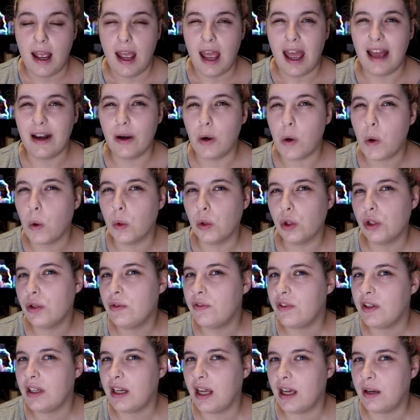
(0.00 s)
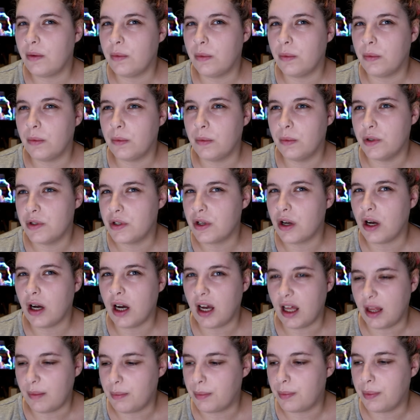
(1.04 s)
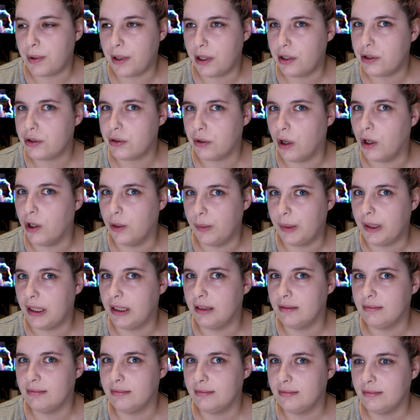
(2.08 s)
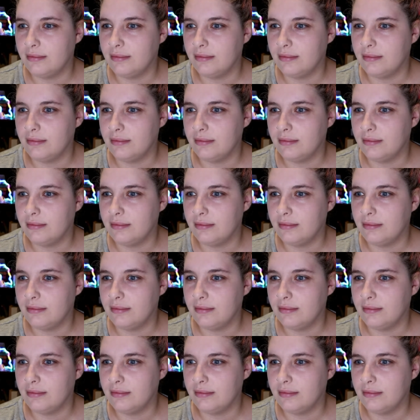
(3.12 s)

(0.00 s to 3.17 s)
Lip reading: and all of it was, I'm pretty sure, open.